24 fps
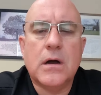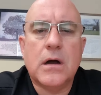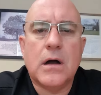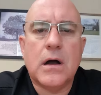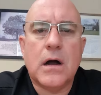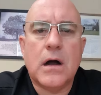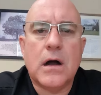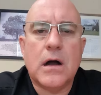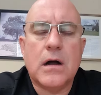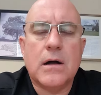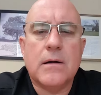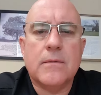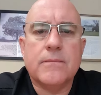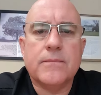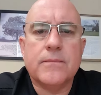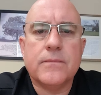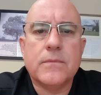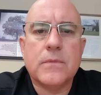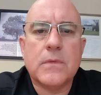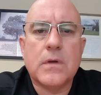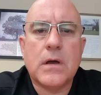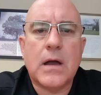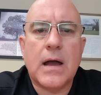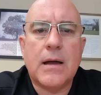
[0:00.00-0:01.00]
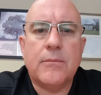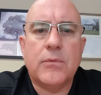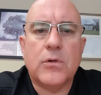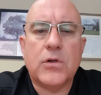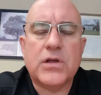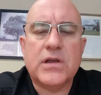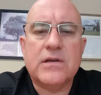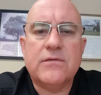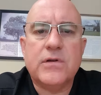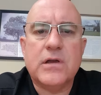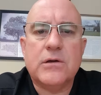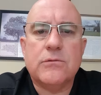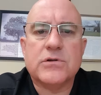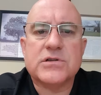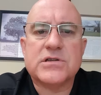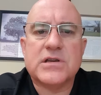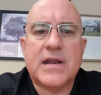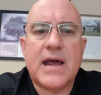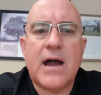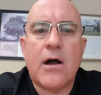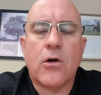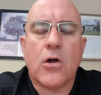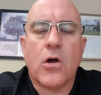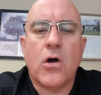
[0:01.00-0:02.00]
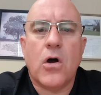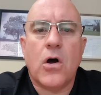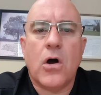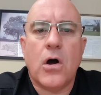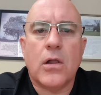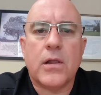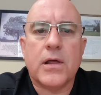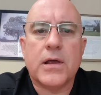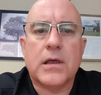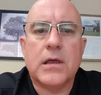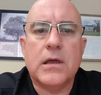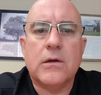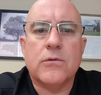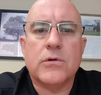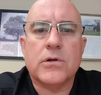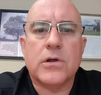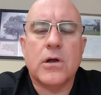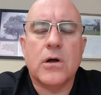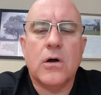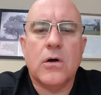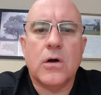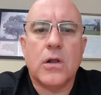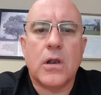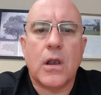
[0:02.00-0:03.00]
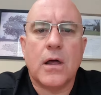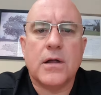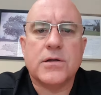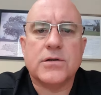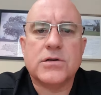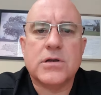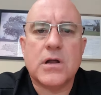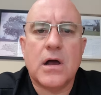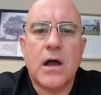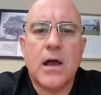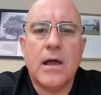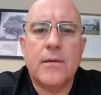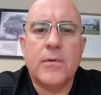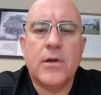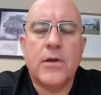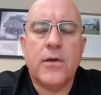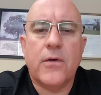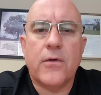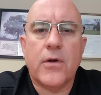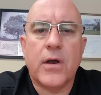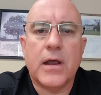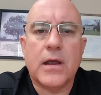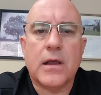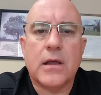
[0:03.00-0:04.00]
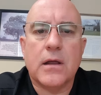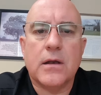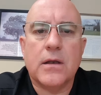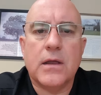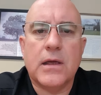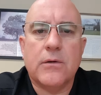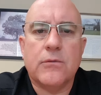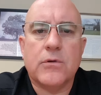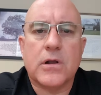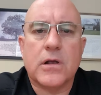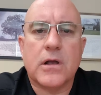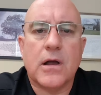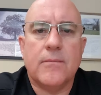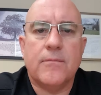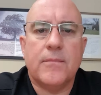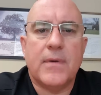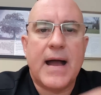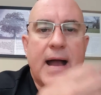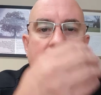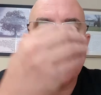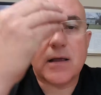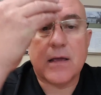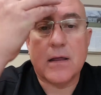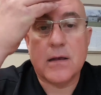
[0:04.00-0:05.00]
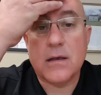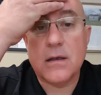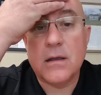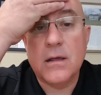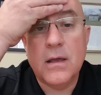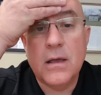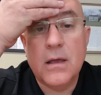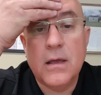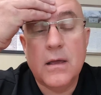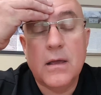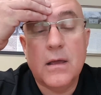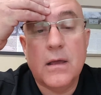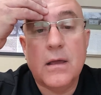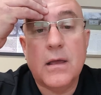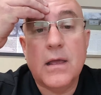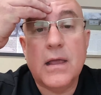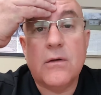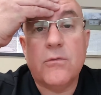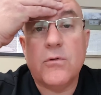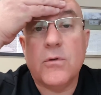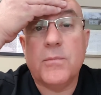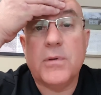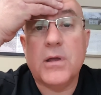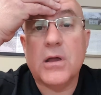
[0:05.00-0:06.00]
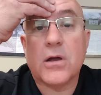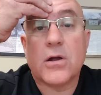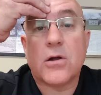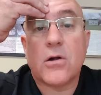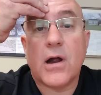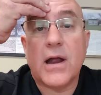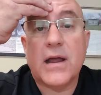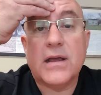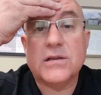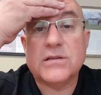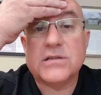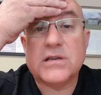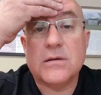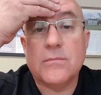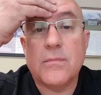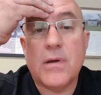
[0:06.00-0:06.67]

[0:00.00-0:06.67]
I believe he was an alcoholic. He would go at lunchtime and drink, and he would come back and he would be a crazy